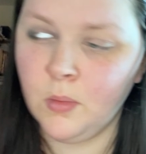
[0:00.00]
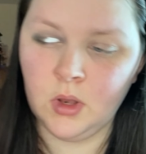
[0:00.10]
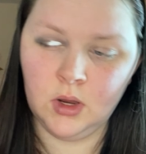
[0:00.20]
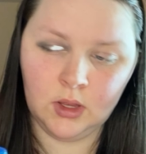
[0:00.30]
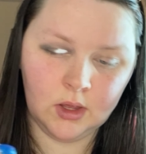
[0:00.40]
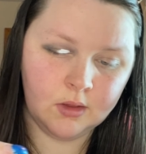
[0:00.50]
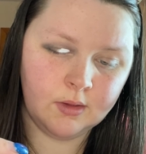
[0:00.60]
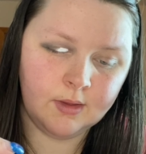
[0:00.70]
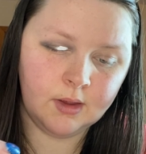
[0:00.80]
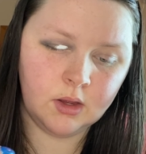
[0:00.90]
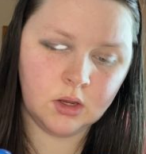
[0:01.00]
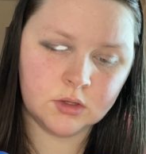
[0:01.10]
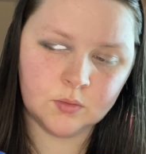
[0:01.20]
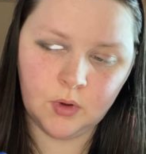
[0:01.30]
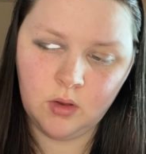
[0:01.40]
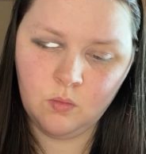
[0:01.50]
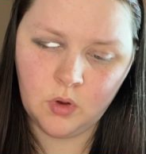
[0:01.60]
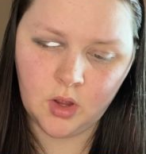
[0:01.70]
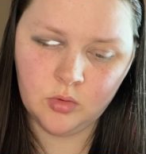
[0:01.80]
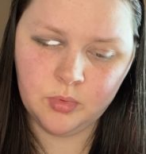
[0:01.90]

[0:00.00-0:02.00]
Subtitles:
gonna get this Wet n Wild